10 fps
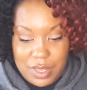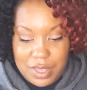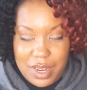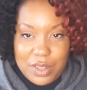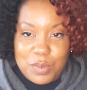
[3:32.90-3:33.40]

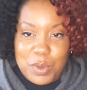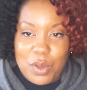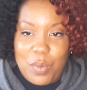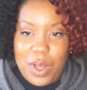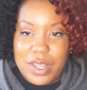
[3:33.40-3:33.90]
The next
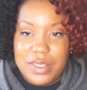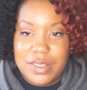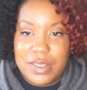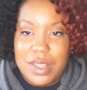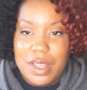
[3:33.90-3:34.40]
book
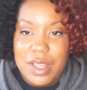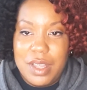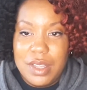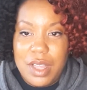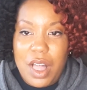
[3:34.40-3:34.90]
was
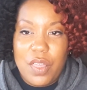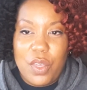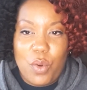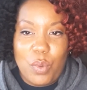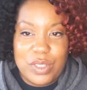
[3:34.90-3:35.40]

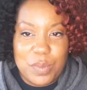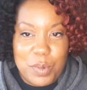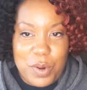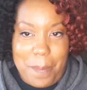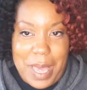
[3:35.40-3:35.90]
The
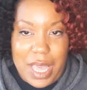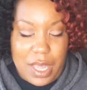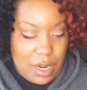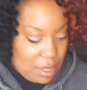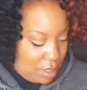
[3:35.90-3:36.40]
Whisper
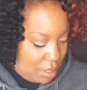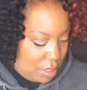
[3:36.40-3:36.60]
Man